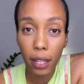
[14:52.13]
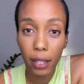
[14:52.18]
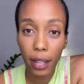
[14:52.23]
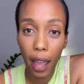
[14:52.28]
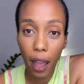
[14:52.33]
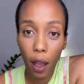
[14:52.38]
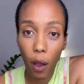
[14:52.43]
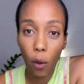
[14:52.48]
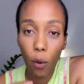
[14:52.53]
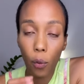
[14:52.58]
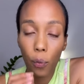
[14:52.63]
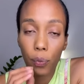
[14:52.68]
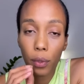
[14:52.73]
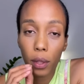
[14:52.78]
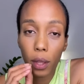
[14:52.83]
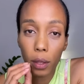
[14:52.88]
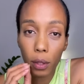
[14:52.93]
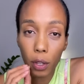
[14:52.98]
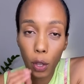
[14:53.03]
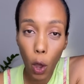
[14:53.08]
Now,
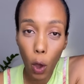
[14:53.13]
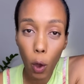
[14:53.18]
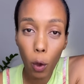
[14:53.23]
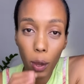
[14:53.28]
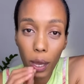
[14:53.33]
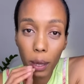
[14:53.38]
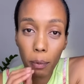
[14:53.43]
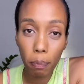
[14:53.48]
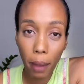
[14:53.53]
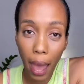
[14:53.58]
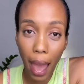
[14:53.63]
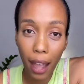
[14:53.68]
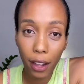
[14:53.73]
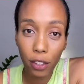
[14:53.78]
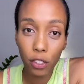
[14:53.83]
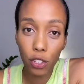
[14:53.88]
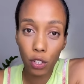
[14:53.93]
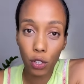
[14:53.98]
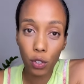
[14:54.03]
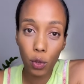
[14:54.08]
going
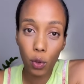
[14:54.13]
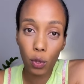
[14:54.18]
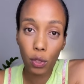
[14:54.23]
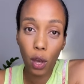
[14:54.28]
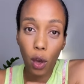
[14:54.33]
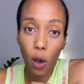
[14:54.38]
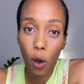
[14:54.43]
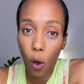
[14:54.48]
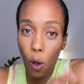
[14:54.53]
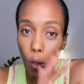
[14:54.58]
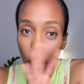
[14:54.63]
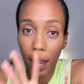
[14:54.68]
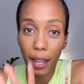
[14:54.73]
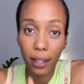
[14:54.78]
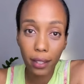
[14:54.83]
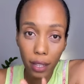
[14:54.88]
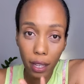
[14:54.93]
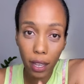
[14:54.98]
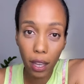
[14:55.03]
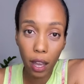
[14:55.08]
back to the whole
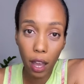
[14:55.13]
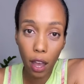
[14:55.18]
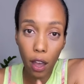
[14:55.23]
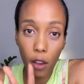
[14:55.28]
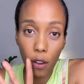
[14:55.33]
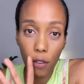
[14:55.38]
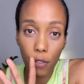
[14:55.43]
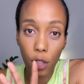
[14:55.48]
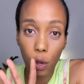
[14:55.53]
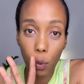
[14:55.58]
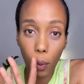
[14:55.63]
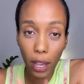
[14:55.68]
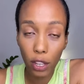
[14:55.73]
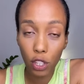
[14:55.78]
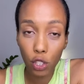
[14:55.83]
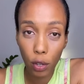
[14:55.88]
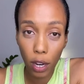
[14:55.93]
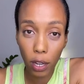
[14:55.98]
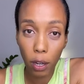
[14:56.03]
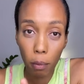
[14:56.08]
idea of the
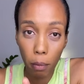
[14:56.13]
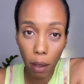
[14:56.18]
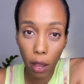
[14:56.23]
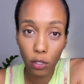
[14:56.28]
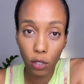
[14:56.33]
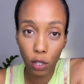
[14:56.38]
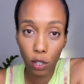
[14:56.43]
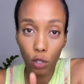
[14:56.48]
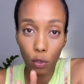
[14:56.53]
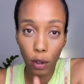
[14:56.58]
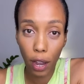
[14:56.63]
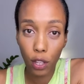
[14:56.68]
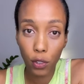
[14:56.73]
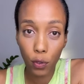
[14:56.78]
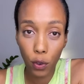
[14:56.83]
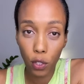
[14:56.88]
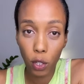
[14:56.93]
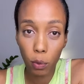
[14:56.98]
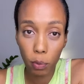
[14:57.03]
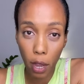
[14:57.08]
waist trainer muscle, the
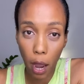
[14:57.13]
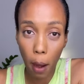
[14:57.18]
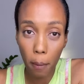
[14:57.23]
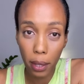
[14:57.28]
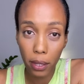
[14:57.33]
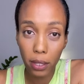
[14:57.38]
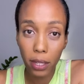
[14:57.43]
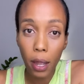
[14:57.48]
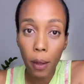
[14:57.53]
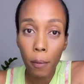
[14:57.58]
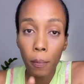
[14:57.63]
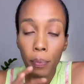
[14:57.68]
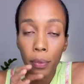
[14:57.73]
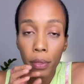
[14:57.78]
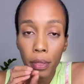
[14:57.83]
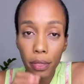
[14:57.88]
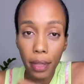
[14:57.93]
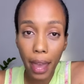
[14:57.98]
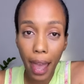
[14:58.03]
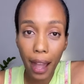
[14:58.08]
transverse abdominis,
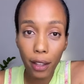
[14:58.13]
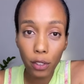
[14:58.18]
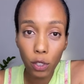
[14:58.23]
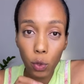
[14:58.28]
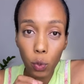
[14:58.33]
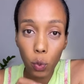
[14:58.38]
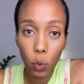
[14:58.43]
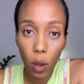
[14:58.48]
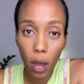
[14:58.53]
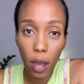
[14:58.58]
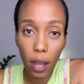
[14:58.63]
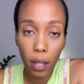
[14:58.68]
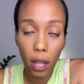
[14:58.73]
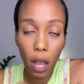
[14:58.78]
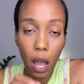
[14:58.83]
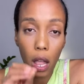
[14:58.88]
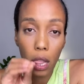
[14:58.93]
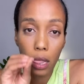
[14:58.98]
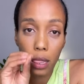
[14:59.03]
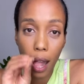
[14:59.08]
that's
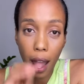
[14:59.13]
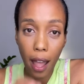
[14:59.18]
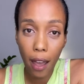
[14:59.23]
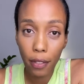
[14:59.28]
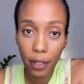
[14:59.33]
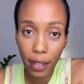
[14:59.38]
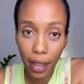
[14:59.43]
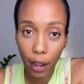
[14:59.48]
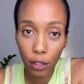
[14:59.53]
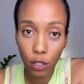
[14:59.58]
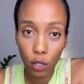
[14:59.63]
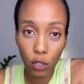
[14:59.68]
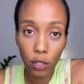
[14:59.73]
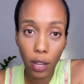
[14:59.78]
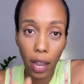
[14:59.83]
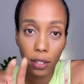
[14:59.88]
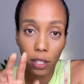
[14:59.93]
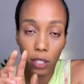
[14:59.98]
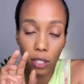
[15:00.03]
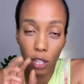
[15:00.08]
what a lot of the
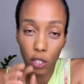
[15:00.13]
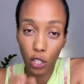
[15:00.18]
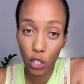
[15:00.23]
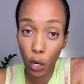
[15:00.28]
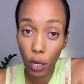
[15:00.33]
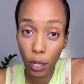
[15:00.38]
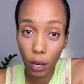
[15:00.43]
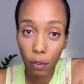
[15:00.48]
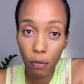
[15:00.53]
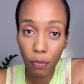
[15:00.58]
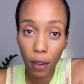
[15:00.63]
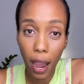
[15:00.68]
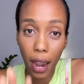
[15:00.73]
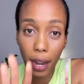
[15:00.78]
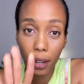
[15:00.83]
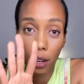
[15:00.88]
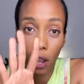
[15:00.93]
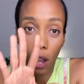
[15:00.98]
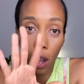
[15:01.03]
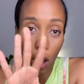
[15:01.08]
exercises that you're going to
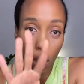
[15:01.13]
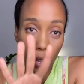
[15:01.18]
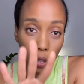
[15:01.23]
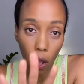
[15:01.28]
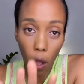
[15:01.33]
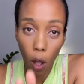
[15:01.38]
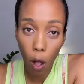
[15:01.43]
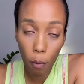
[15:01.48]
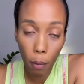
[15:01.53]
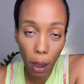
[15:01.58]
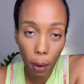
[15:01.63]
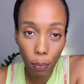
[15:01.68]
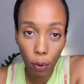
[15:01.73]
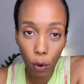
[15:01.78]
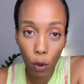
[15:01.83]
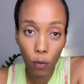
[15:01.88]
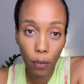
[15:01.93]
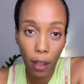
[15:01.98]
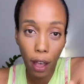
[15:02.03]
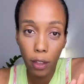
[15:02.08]
find on all my
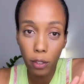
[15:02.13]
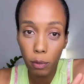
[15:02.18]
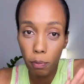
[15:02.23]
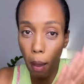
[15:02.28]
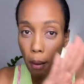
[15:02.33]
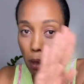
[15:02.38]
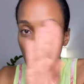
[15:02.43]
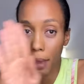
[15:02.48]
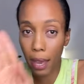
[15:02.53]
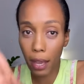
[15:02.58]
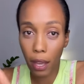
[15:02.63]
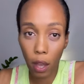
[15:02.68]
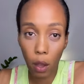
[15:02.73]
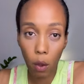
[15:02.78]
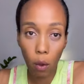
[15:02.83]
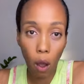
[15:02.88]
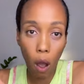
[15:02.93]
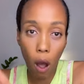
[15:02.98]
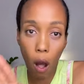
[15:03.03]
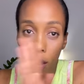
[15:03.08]
profiles, Mommy
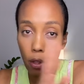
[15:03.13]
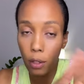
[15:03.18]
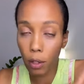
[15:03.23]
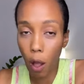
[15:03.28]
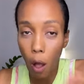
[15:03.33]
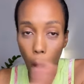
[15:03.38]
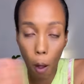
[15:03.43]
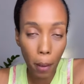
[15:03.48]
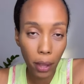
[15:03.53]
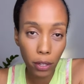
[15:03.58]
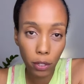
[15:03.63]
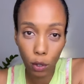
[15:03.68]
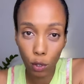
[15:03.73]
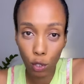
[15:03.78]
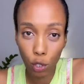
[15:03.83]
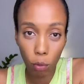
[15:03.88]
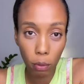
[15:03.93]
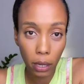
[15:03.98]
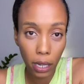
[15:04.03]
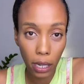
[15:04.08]
Mango, all in all my
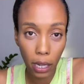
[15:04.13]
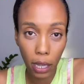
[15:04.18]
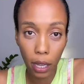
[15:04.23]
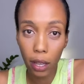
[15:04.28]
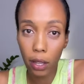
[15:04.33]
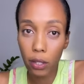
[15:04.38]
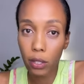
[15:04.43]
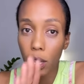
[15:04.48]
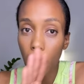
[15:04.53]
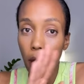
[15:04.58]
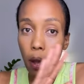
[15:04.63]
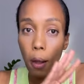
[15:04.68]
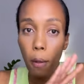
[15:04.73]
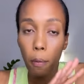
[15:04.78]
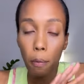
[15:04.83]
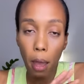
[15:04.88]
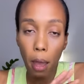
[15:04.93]
social medias,